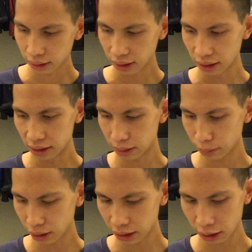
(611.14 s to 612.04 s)
Then
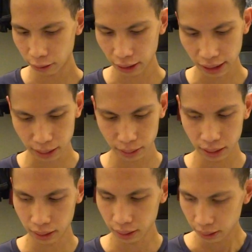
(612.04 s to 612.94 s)
sometimes I would
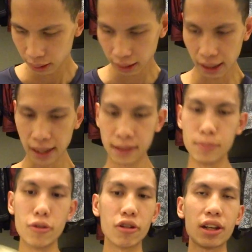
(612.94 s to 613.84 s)
add
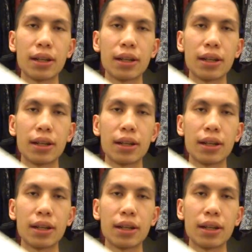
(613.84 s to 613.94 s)
more